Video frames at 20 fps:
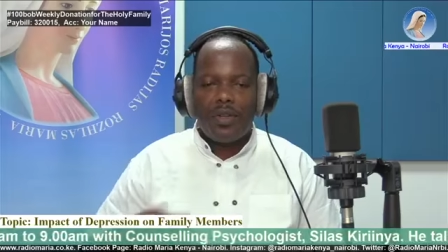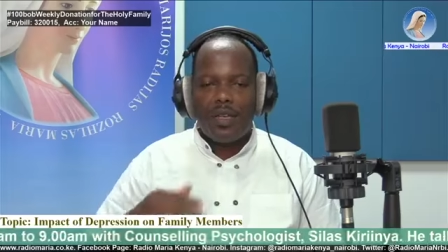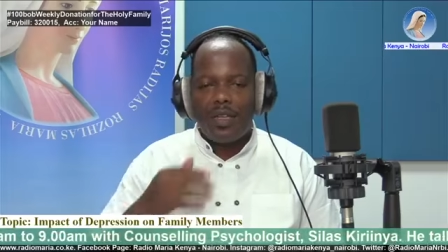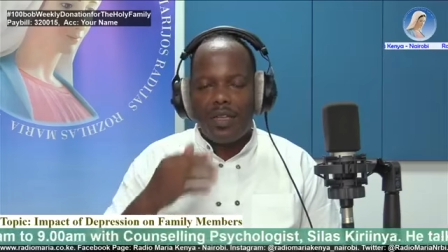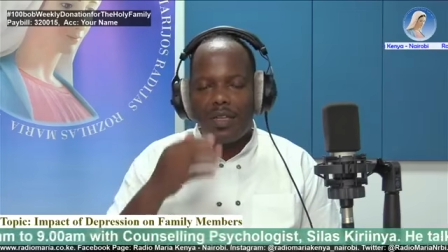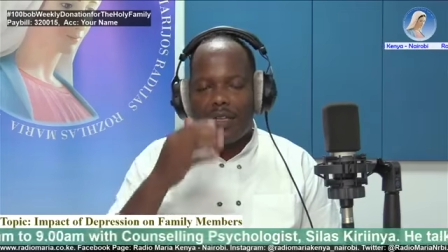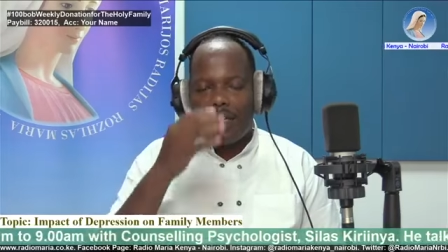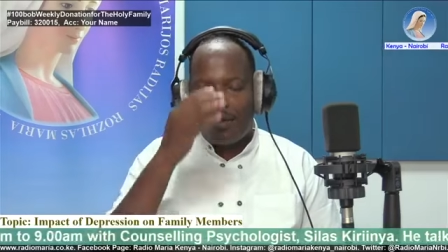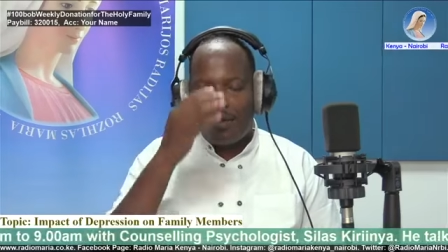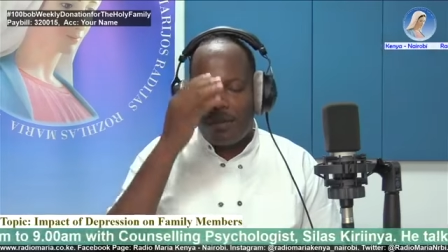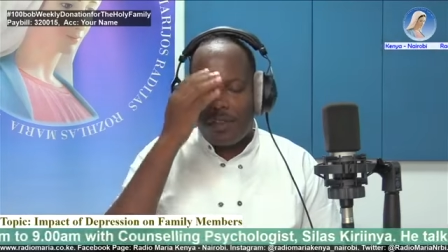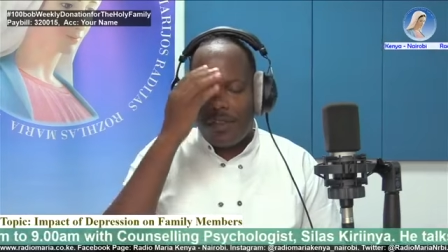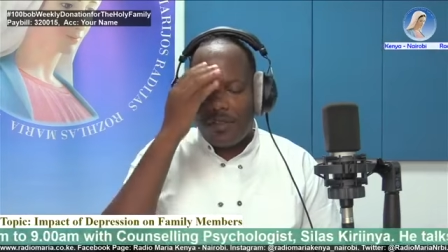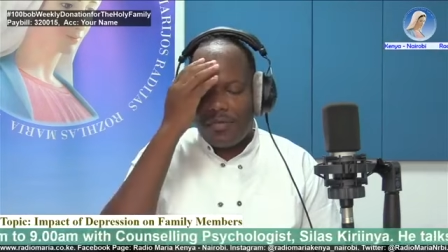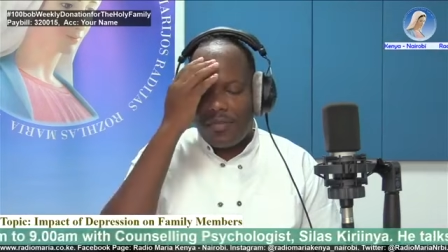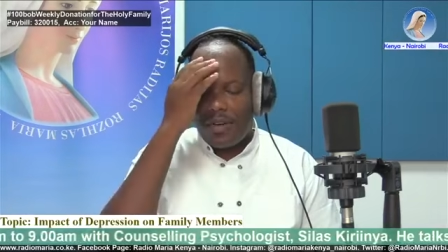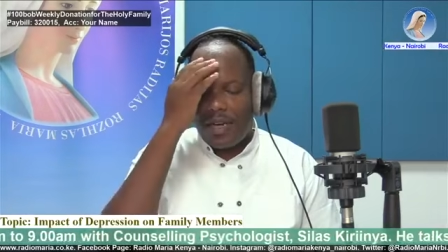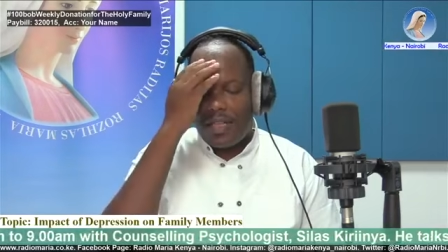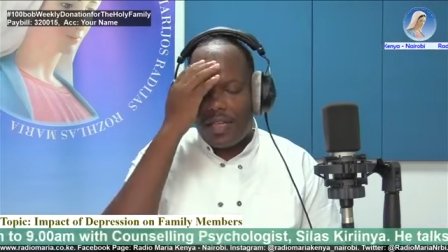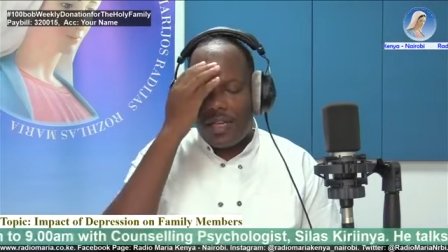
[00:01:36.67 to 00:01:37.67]
In the name of the
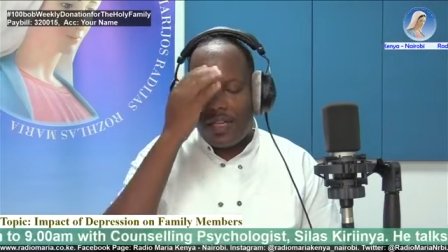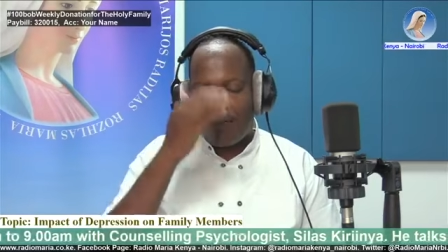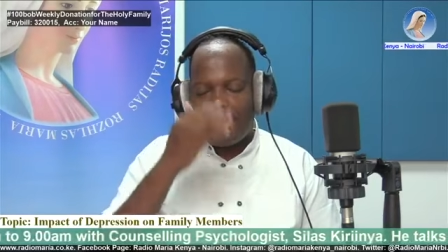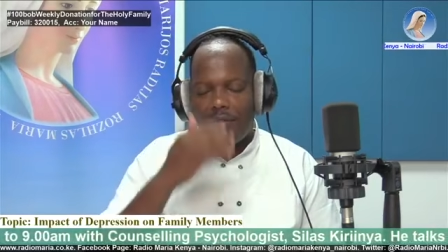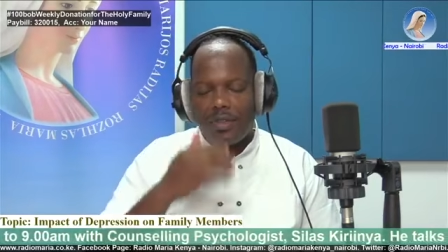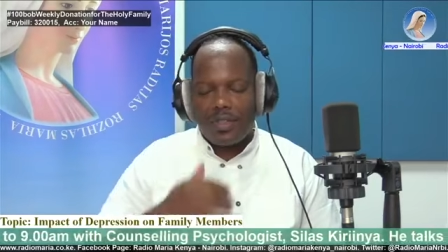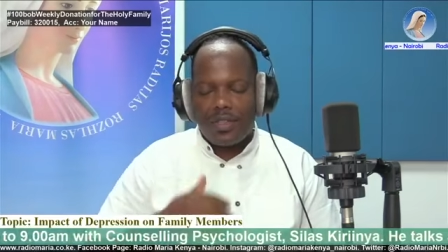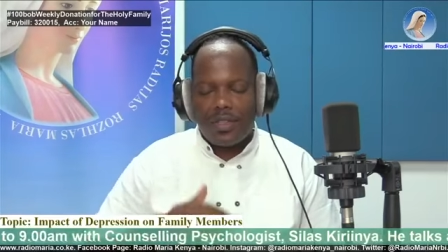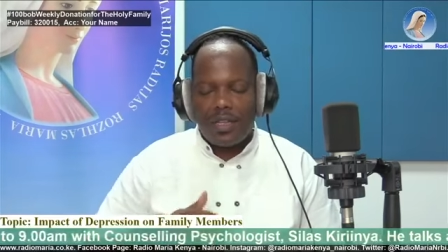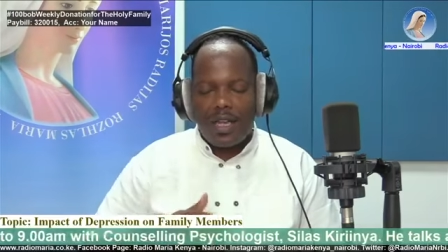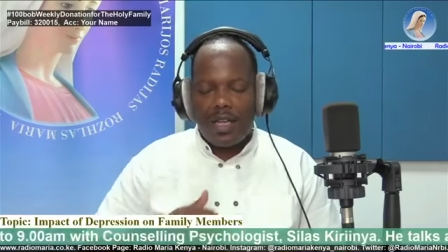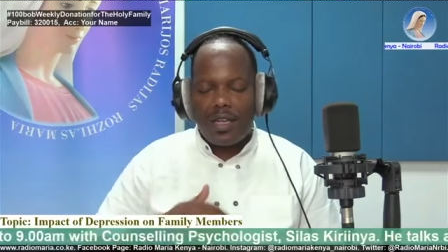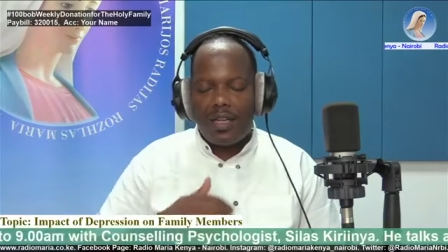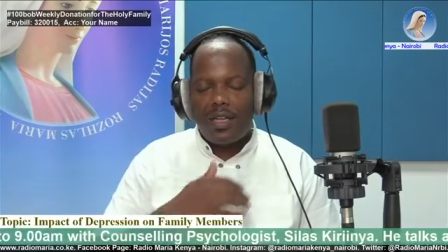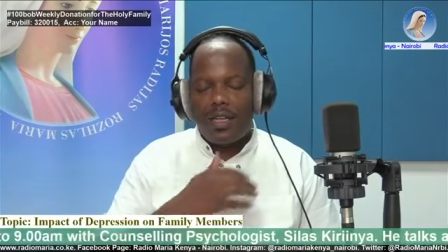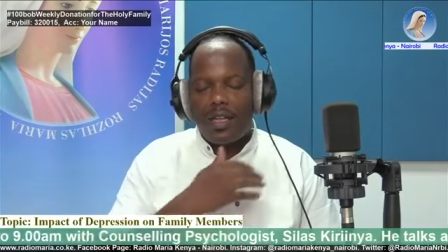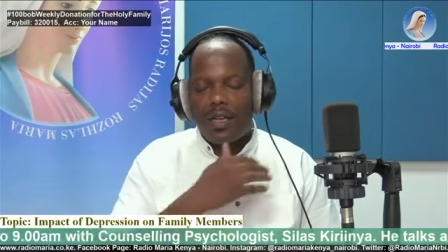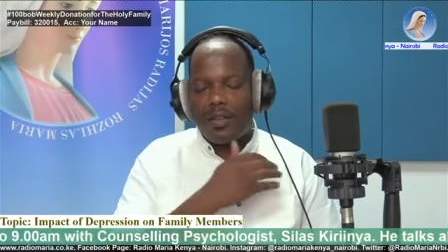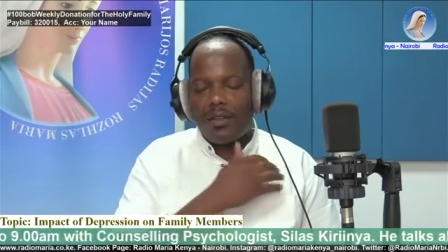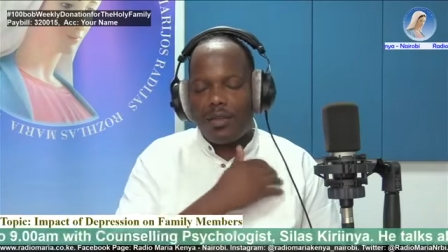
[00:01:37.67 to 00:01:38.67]
Father, and of the
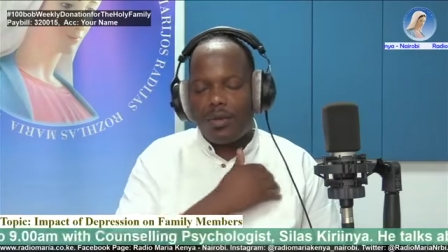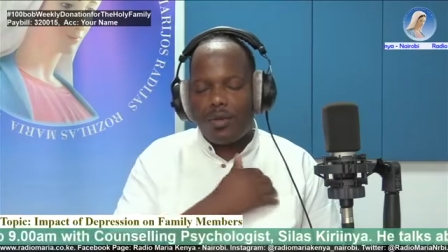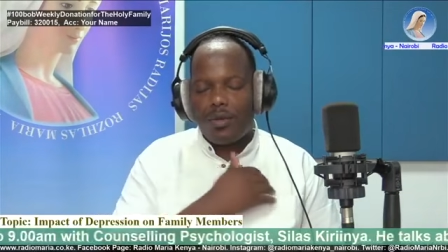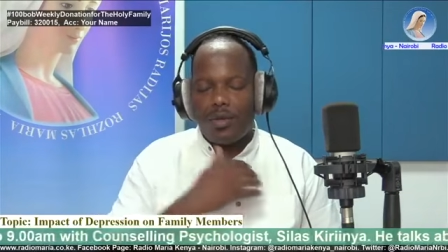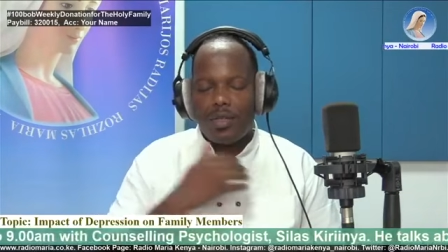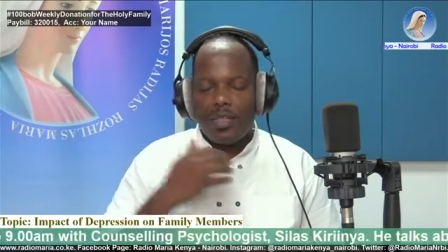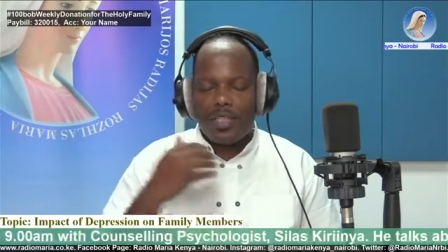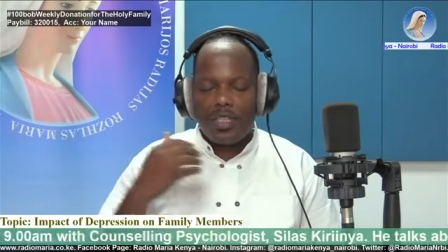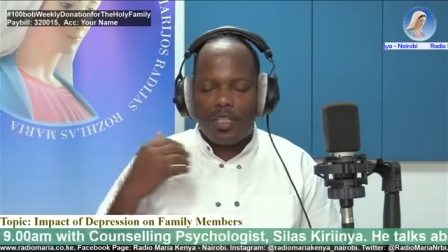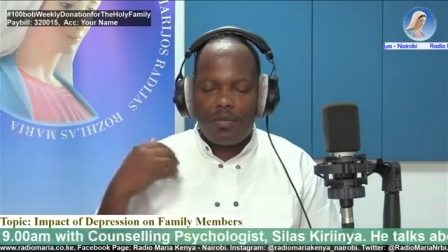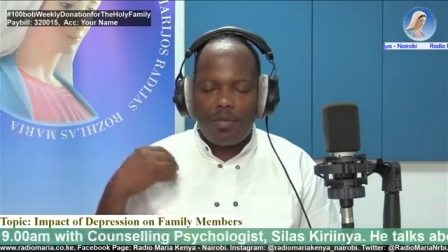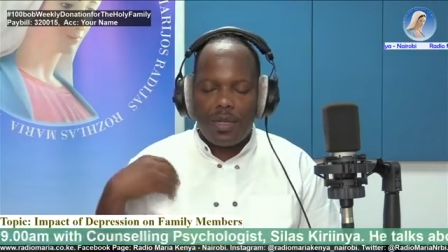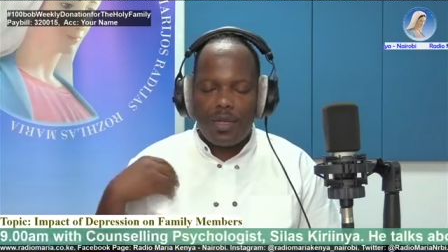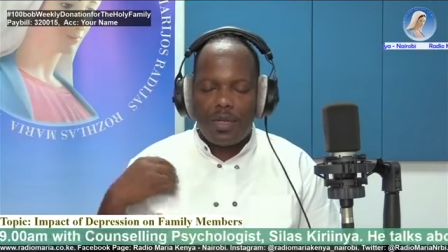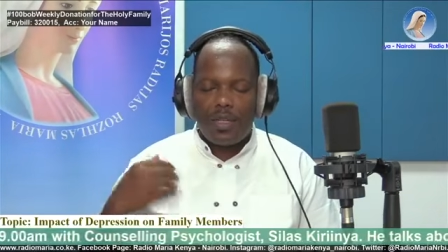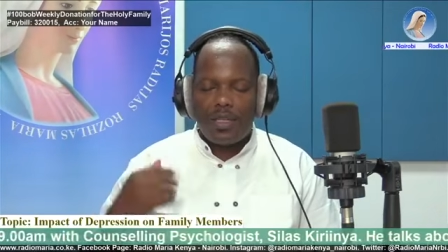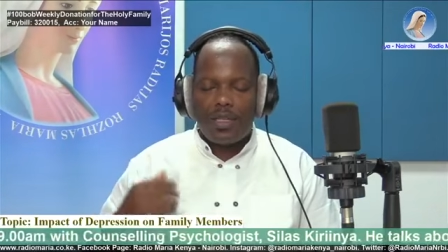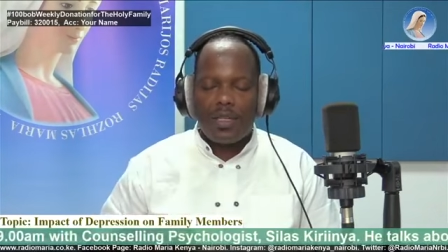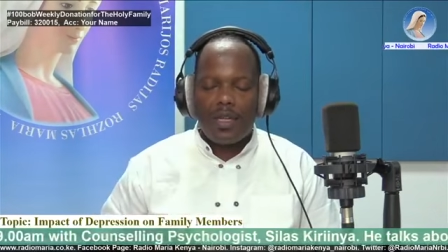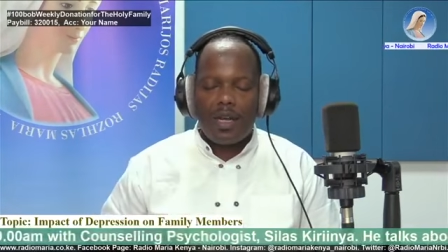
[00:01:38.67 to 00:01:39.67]
Son, and of the Holy
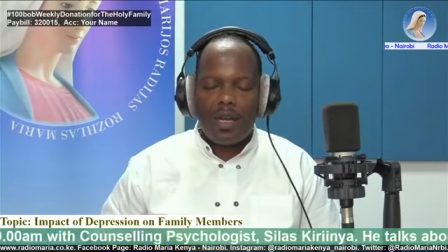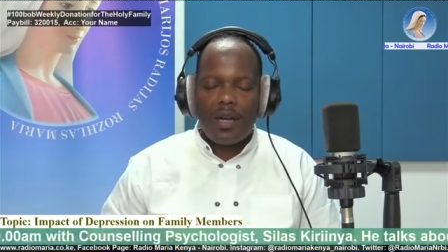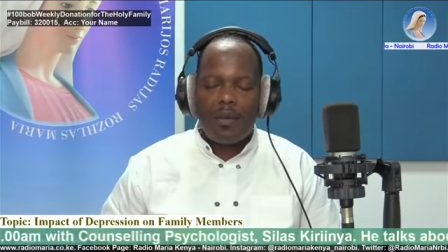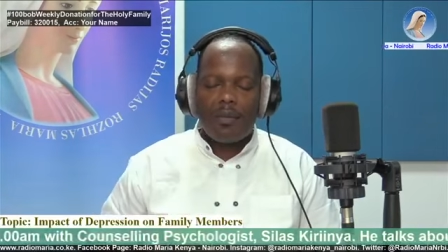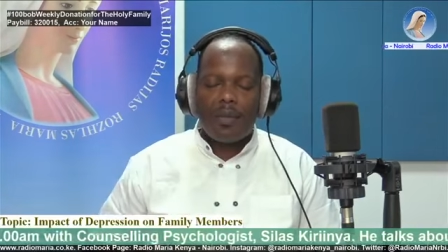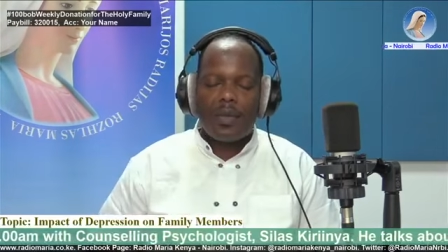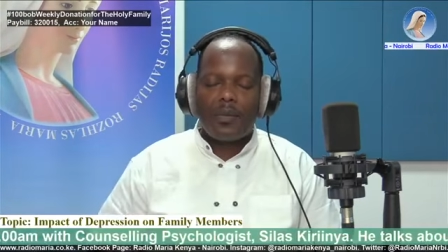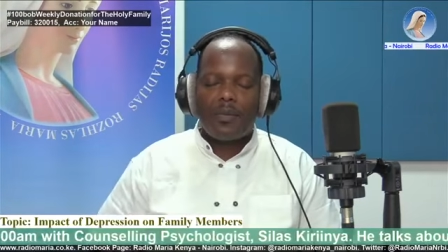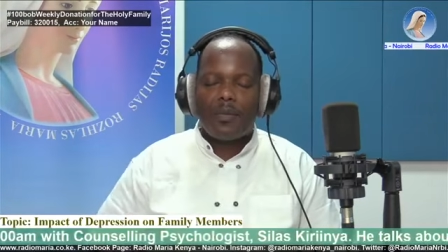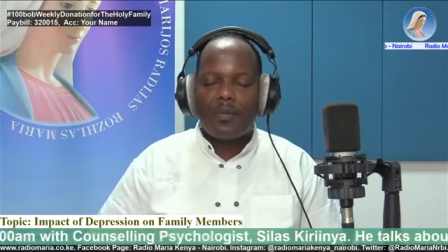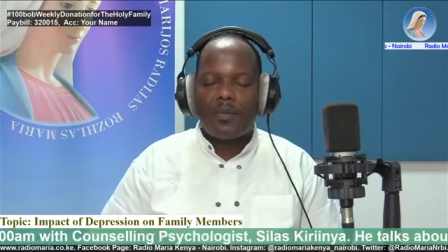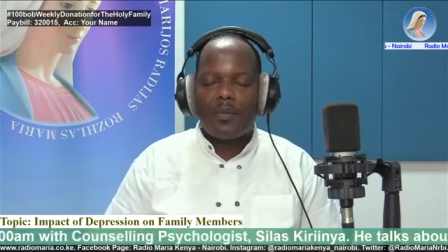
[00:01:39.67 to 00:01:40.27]
Spirit. Amen.